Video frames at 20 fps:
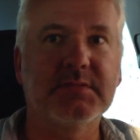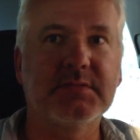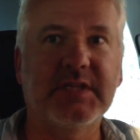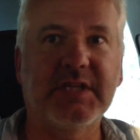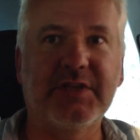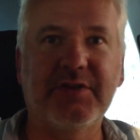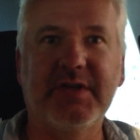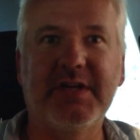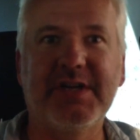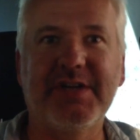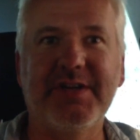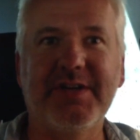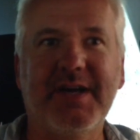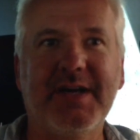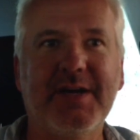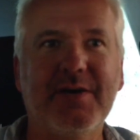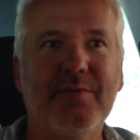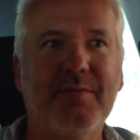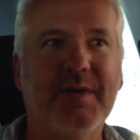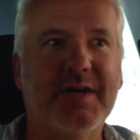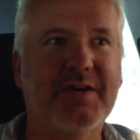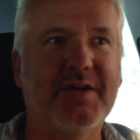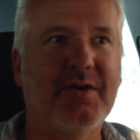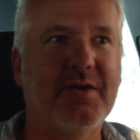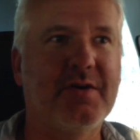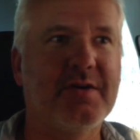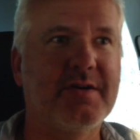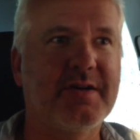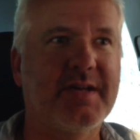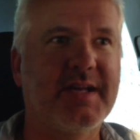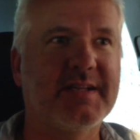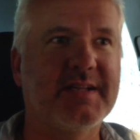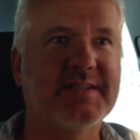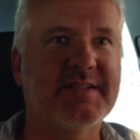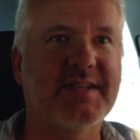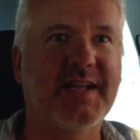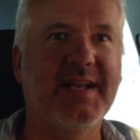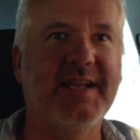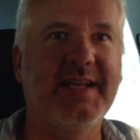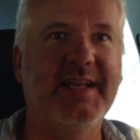Can you hear it now? My car gets
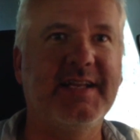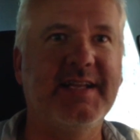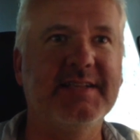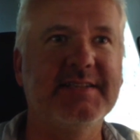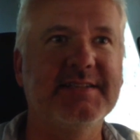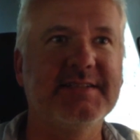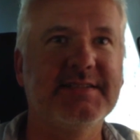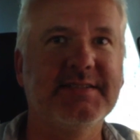clean.